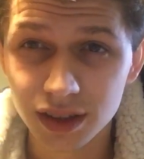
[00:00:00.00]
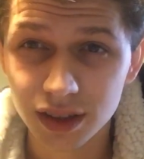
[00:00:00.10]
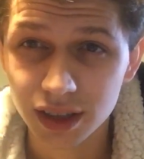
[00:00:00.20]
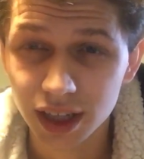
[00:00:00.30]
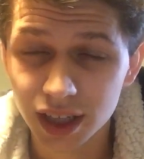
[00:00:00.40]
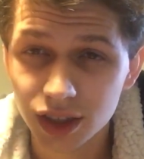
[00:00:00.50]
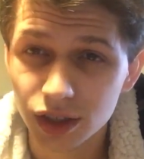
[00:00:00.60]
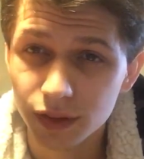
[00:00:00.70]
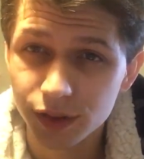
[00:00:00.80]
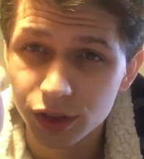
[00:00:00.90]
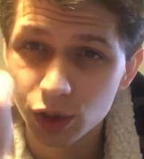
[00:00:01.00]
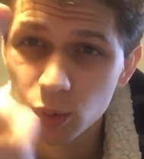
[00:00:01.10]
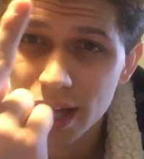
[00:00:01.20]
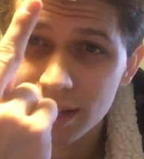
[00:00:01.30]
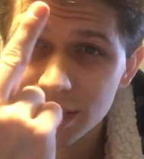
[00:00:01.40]
the nature of the
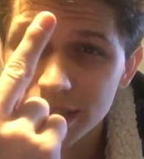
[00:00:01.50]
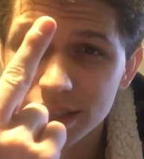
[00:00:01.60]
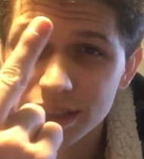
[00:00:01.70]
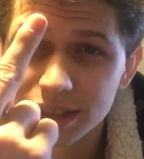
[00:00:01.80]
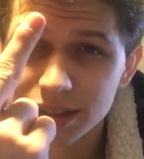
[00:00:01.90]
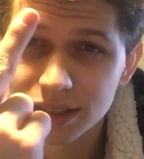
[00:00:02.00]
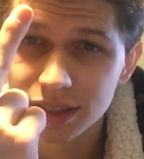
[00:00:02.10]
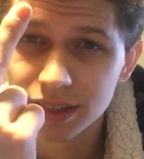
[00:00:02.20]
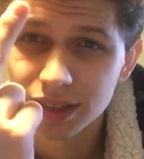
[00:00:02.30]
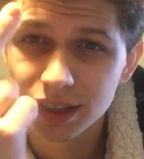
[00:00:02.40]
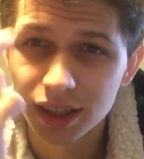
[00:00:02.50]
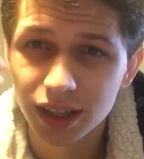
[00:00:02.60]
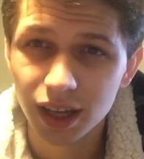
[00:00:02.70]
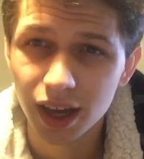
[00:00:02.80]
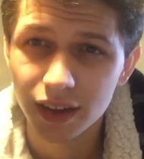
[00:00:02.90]
duality,
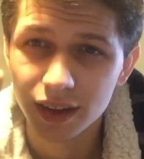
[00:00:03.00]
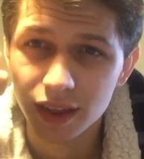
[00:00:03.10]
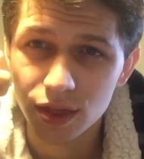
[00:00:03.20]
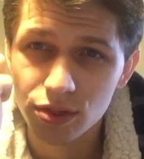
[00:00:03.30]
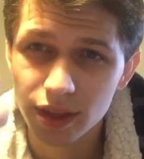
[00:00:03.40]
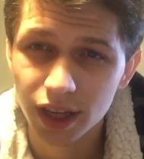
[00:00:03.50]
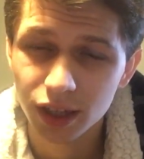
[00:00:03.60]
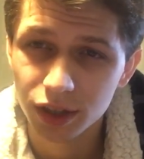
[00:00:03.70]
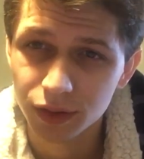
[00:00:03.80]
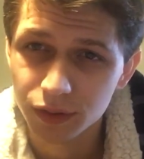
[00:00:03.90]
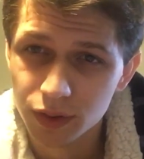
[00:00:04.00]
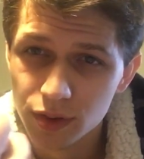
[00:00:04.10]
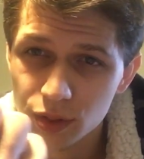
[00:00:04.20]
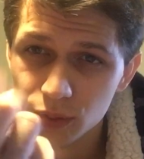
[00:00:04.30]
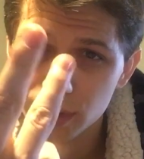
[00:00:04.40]
and the nature of the
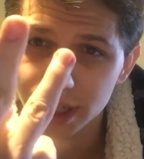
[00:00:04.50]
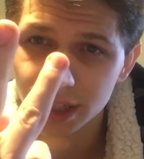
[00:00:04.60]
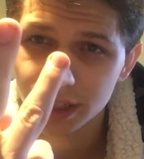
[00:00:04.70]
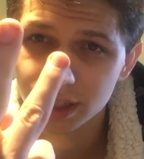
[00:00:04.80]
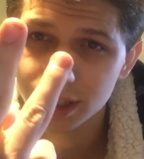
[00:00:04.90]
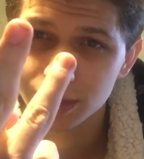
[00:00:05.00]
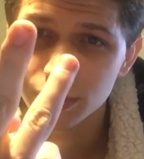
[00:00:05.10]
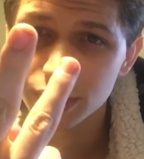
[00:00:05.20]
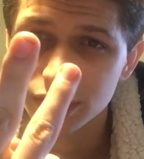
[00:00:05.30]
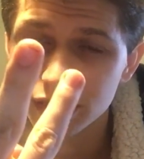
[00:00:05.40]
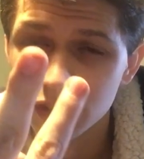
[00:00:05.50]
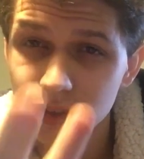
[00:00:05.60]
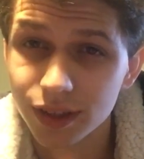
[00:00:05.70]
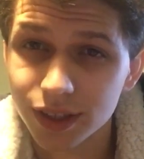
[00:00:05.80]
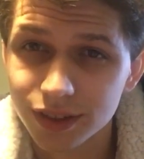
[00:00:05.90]
three, which is in
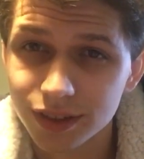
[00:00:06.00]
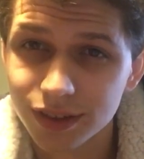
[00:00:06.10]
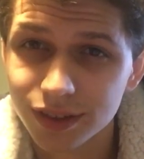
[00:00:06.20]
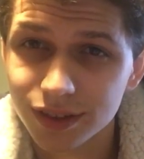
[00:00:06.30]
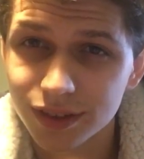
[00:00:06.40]
all things.